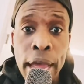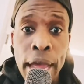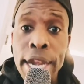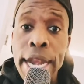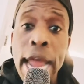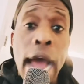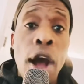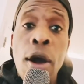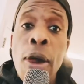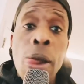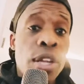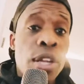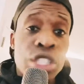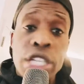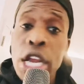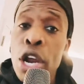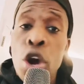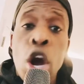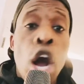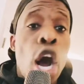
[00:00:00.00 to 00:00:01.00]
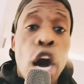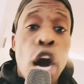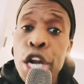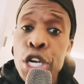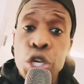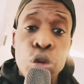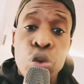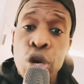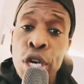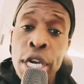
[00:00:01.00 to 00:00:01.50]
And now Sheryl
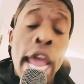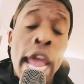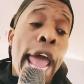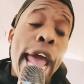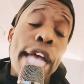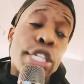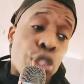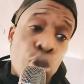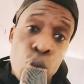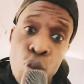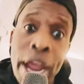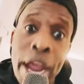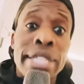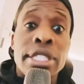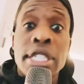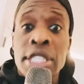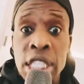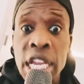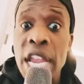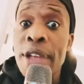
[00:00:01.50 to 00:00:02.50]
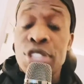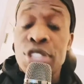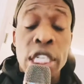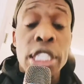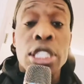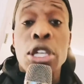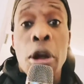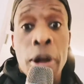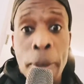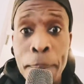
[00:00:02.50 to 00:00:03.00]
Underwood has to wait to see if
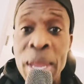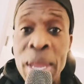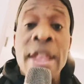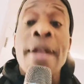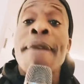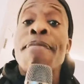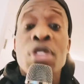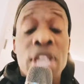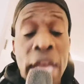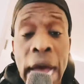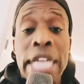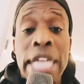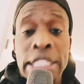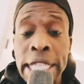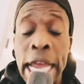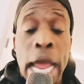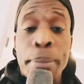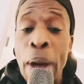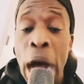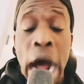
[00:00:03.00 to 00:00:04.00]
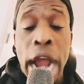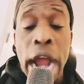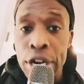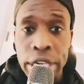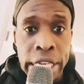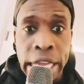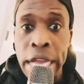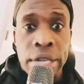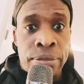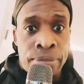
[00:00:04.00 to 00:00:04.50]
she's going to be goddamn
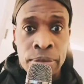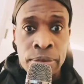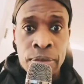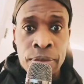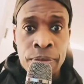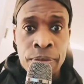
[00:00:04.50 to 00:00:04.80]
hired again.